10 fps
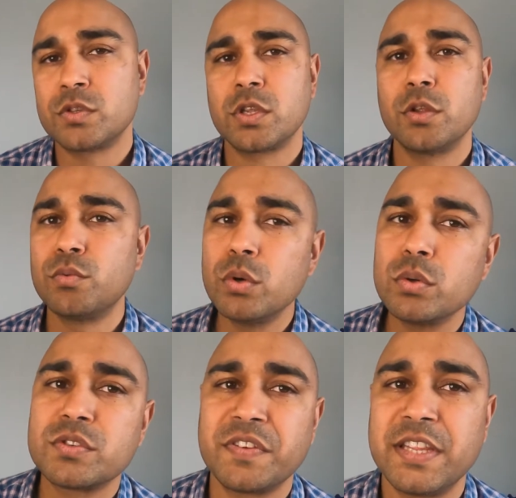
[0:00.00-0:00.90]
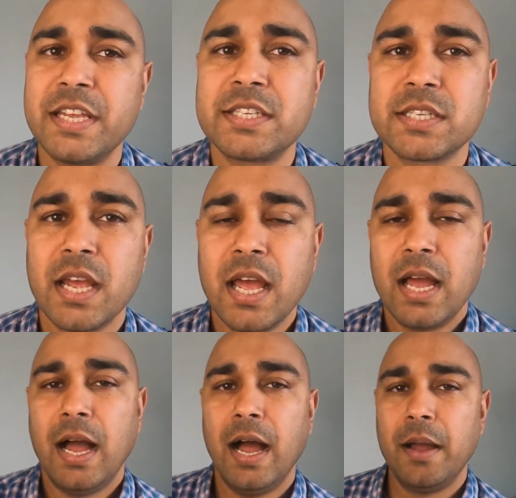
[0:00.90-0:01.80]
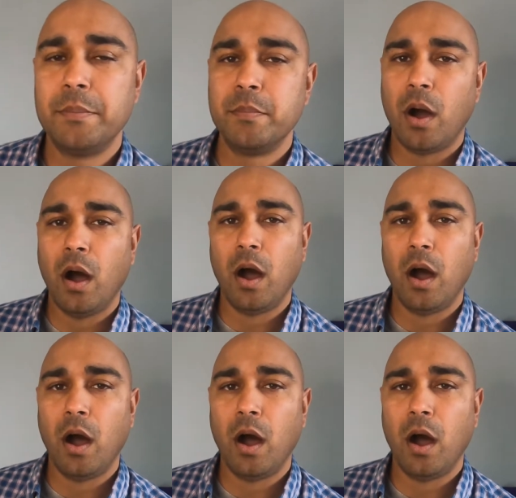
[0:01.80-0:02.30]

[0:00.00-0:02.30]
So the rules for this, I'm